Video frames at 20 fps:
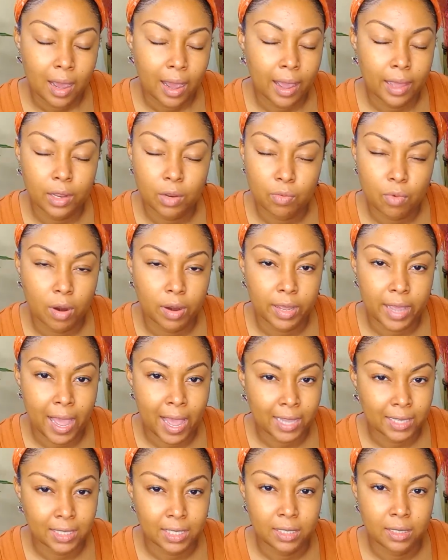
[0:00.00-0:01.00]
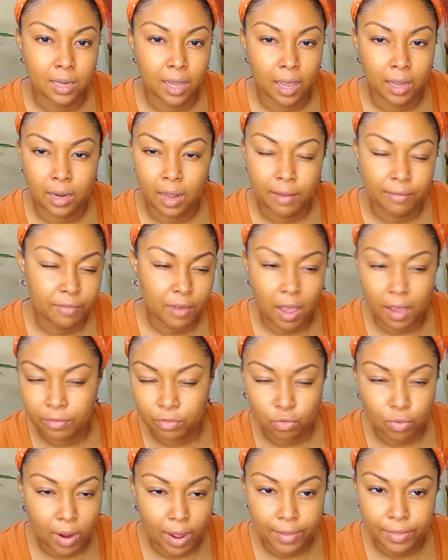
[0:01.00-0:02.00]
hyaluronic acid, and
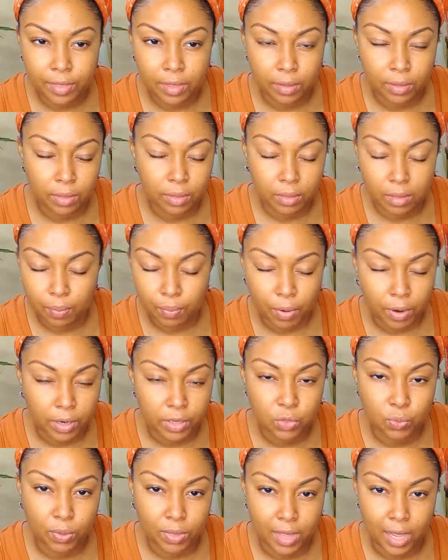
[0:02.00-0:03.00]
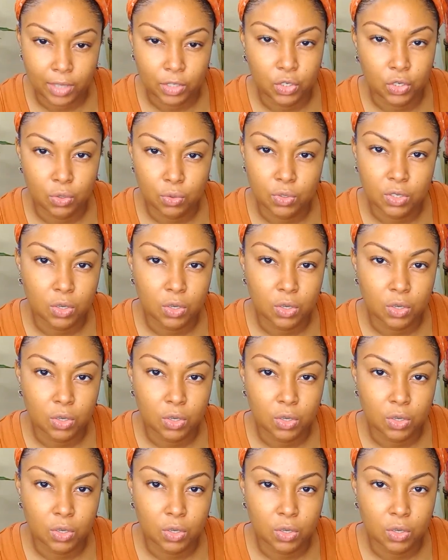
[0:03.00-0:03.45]
I've tried the products with that too,